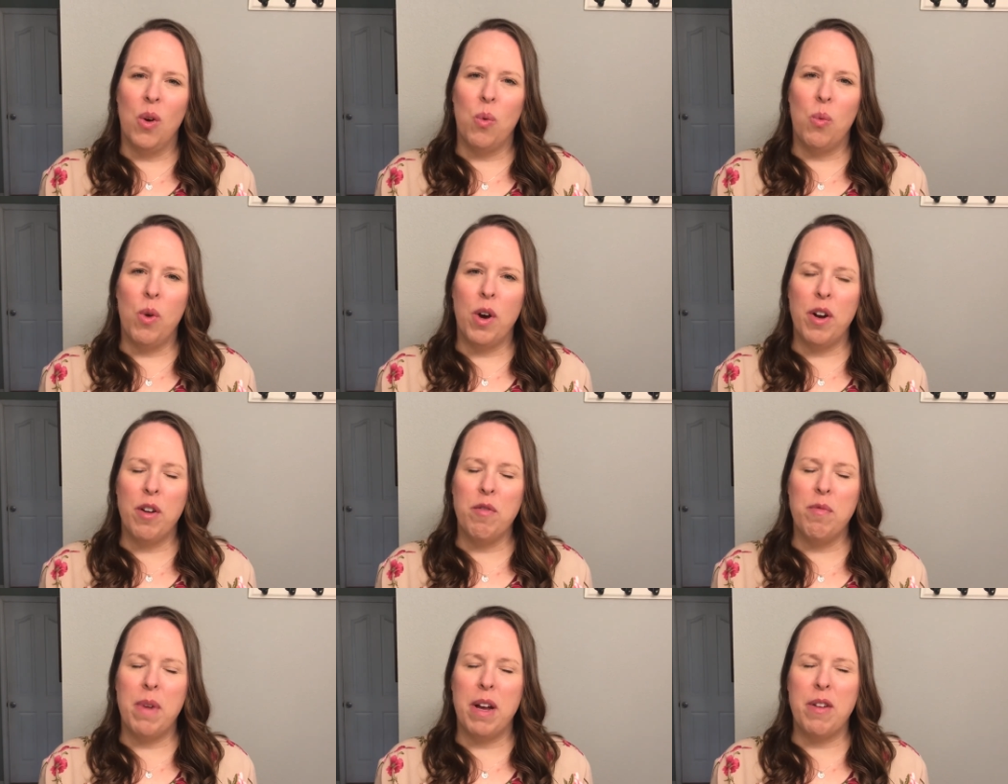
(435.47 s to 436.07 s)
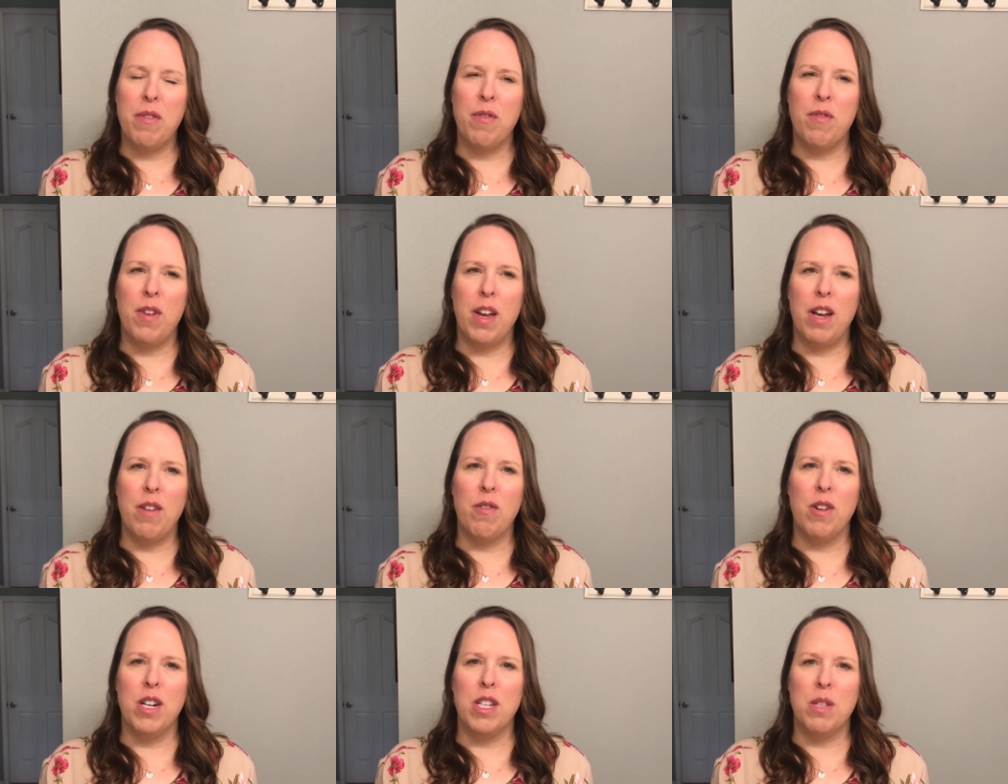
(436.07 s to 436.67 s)
One of my
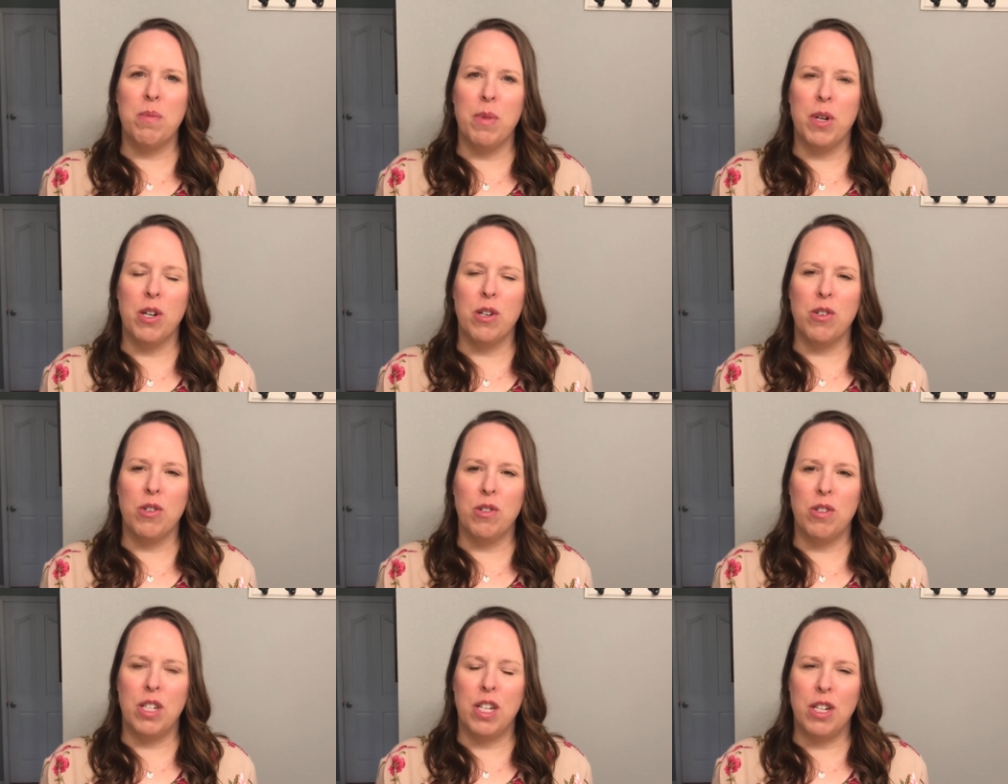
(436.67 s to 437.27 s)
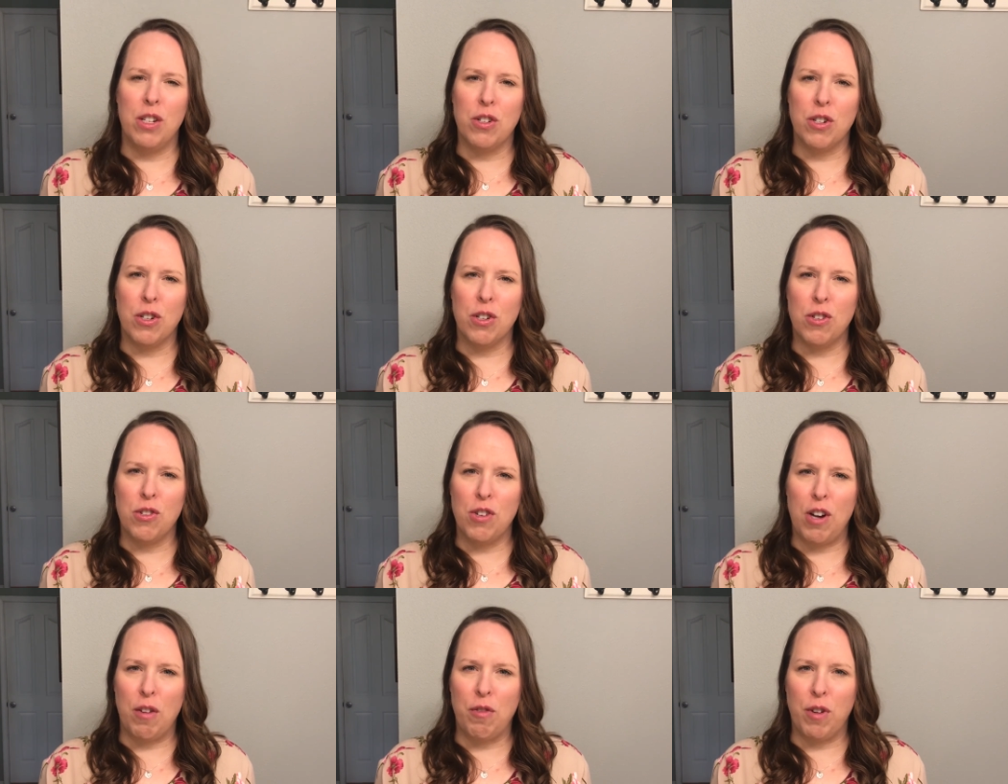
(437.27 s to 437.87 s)
favorite spiritual
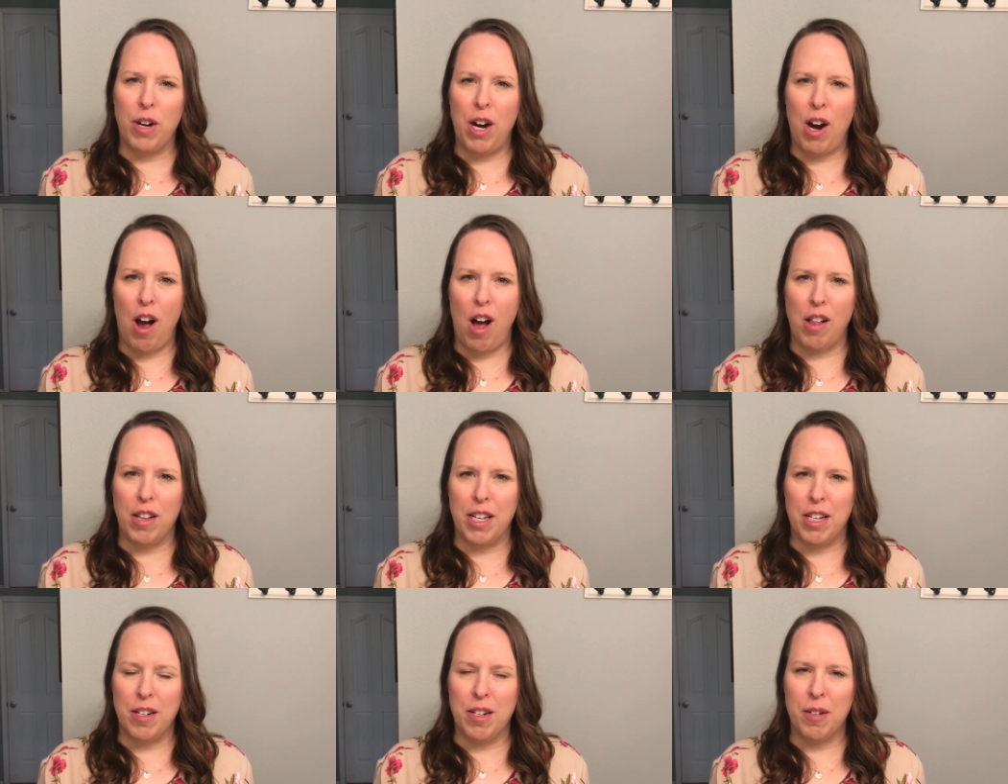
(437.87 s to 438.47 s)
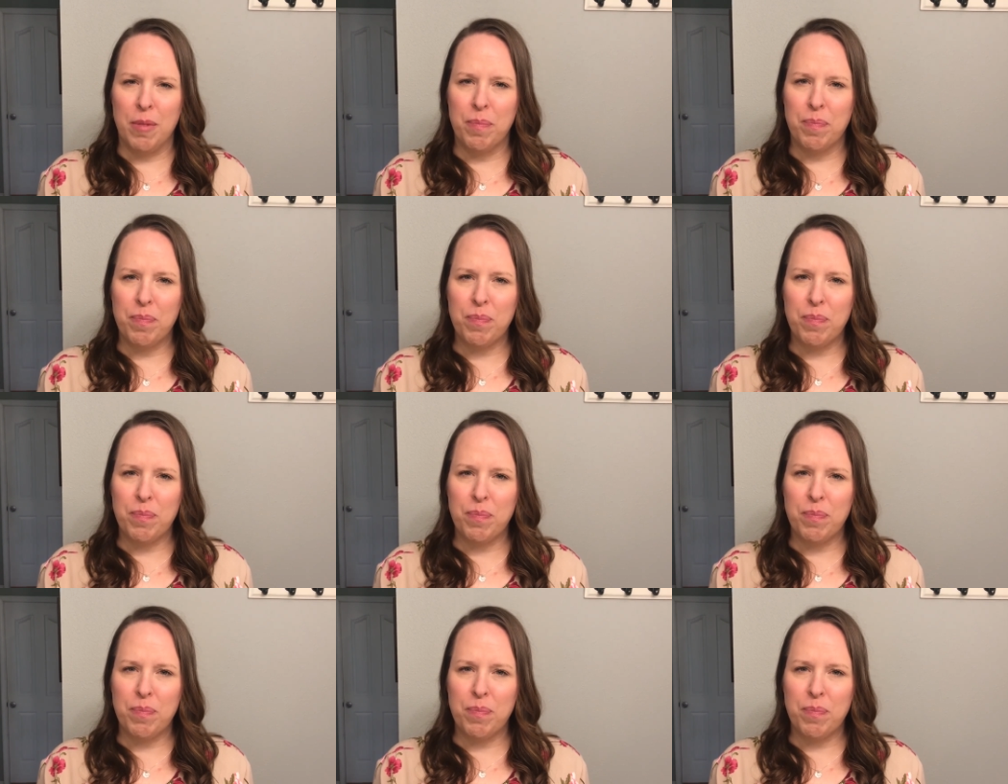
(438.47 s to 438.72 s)
teachers, Jeffrey Holland,